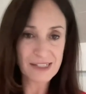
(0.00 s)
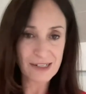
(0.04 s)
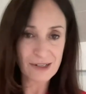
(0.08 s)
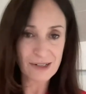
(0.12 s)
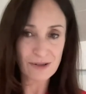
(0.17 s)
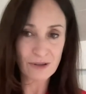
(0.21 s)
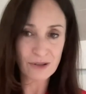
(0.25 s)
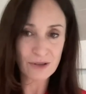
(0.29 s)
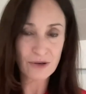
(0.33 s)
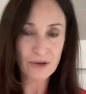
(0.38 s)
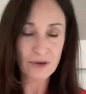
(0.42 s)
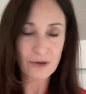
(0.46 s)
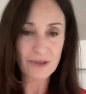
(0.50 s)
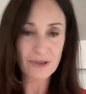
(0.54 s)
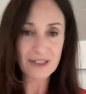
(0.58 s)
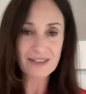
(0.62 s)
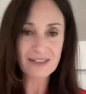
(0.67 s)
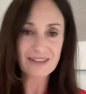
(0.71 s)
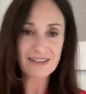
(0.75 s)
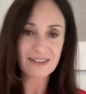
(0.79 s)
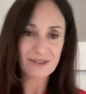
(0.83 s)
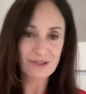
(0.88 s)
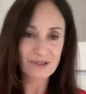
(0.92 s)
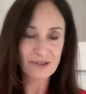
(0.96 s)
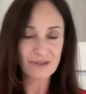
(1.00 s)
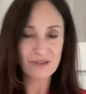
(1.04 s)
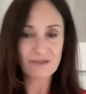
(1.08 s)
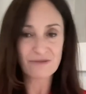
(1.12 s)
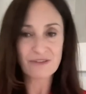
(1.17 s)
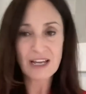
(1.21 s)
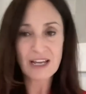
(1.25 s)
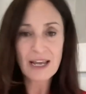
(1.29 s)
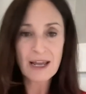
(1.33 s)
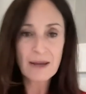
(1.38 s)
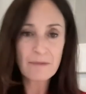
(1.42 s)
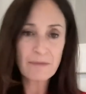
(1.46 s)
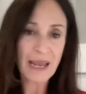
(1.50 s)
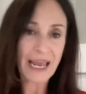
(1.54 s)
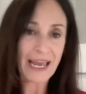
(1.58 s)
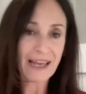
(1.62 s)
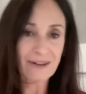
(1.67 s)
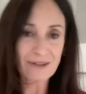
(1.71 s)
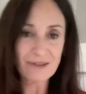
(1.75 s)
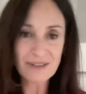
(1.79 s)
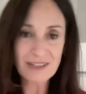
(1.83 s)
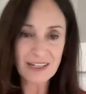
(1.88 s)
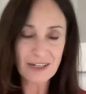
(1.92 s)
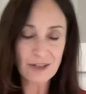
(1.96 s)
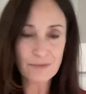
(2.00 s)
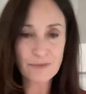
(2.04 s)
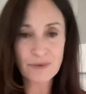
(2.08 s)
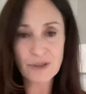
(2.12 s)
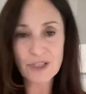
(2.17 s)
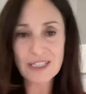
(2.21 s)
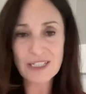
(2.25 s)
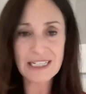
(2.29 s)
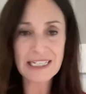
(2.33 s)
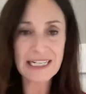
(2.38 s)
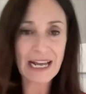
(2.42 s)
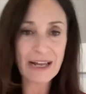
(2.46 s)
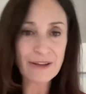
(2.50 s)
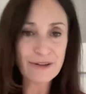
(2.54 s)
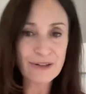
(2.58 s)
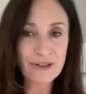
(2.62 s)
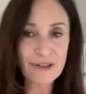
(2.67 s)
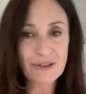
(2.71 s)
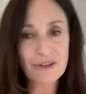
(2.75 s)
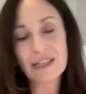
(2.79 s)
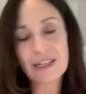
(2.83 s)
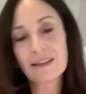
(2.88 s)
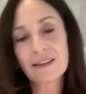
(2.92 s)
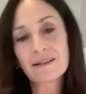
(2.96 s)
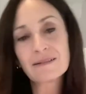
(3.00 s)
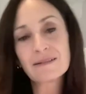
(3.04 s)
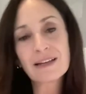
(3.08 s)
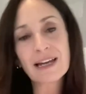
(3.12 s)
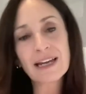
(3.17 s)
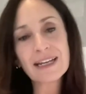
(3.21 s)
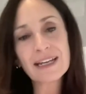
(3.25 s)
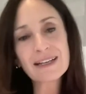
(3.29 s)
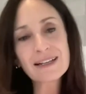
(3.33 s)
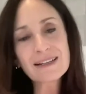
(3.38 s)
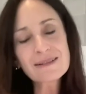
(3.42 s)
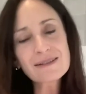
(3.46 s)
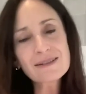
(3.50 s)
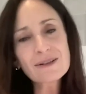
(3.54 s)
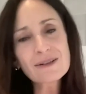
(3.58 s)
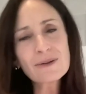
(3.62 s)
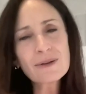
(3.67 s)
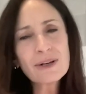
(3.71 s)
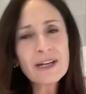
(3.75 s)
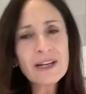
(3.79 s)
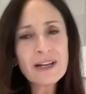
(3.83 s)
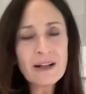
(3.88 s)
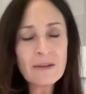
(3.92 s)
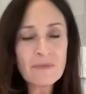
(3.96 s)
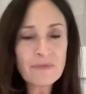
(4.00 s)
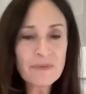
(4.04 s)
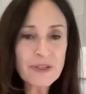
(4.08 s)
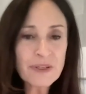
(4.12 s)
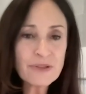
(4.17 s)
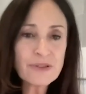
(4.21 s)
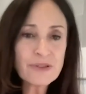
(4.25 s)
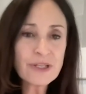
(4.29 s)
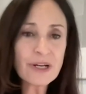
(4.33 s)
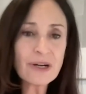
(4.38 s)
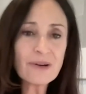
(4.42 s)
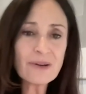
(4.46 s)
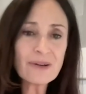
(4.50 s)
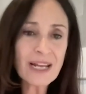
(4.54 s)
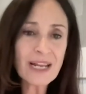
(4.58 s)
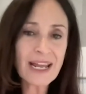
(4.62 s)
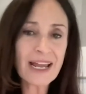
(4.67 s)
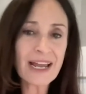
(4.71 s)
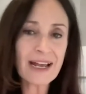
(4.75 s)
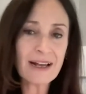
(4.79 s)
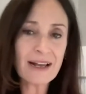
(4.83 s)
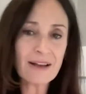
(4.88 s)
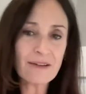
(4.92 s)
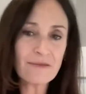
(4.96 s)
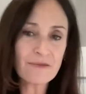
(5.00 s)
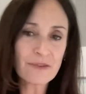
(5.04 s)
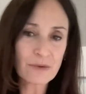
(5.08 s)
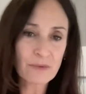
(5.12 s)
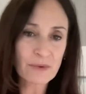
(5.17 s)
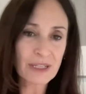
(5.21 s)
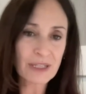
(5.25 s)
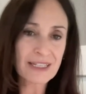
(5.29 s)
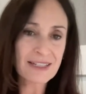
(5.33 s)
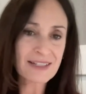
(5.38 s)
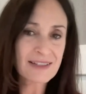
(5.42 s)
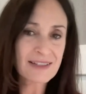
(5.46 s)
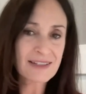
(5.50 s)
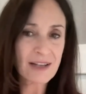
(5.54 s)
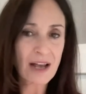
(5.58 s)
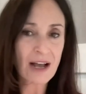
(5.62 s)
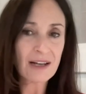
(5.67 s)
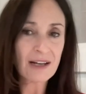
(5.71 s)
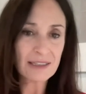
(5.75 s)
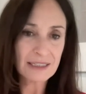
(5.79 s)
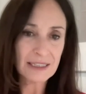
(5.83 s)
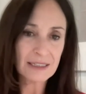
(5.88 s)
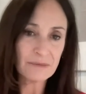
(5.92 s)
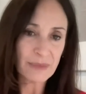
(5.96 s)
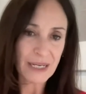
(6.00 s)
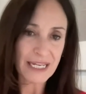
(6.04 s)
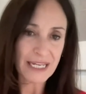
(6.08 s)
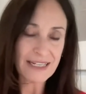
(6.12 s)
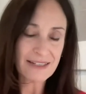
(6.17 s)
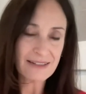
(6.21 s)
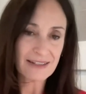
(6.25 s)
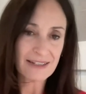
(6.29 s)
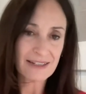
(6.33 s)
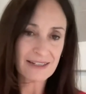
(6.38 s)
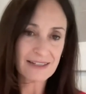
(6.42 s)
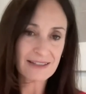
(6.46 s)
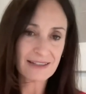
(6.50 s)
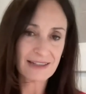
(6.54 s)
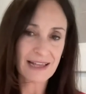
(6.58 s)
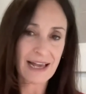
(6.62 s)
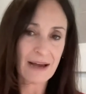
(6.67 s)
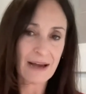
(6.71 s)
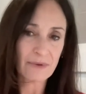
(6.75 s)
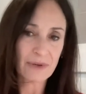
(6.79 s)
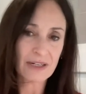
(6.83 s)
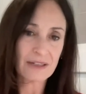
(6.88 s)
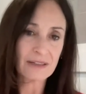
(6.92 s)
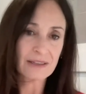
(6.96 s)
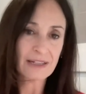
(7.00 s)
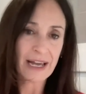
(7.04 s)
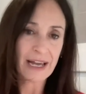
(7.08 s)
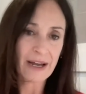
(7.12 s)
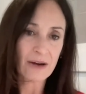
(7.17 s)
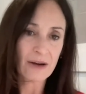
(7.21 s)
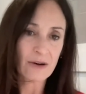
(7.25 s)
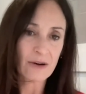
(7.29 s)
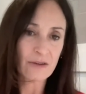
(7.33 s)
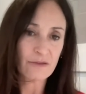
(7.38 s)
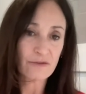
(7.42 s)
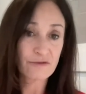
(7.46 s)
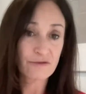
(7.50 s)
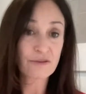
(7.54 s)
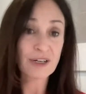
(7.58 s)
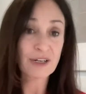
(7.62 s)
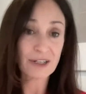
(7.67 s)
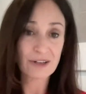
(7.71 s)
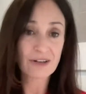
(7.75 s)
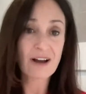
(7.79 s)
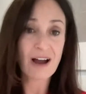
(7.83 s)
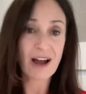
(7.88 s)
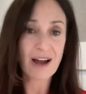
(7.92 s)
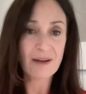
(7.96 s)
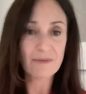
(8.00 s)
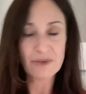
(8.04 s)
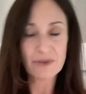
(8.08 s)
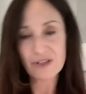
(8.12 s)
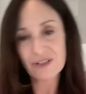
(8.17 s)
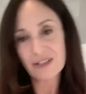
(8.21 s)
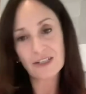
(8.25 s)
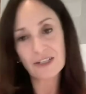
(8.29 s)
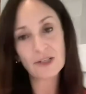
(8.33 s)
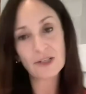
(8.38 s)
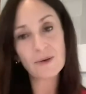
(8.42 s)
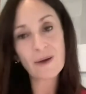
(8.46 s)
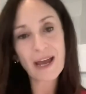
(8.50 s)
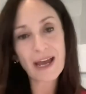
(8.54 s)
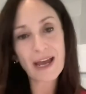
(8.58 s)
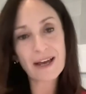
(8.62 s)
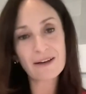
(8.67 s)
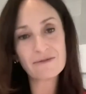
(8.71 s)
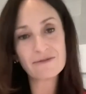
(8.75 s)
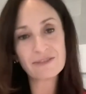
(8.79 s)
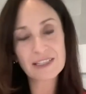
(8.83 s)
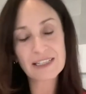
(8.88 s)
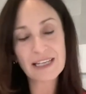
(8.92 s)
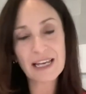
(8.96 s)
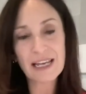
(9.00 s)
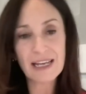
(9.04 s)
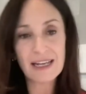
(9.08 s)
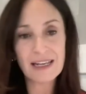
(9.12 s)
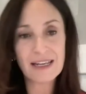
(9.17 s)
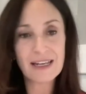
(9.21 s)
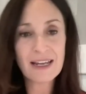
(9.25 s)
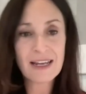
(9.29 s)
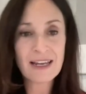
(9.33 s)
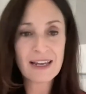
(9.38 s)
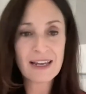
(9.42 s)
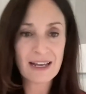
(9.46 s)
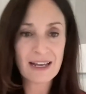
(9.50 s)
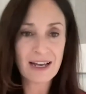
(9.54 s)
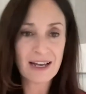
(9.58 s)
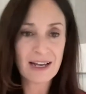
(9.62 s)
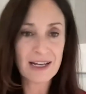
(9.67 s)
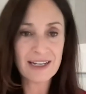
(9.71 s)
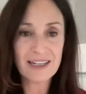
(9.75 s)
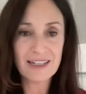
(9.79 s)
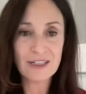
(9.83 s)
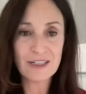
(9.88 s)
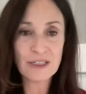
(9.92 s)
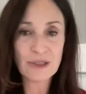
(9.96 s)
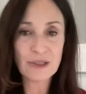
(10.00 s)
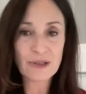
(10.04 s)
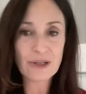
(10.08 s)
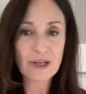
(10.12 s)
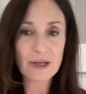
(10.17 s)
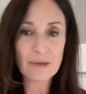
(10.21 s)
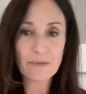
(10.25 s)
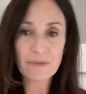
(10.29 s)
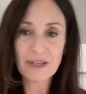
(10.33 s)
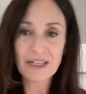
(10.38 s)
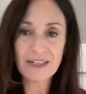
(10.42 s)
physical courts. They're sort of panels that are put together and the like. And so you don't have the real solid basis that would allow freer commerce that you have, say, uh, in Europe.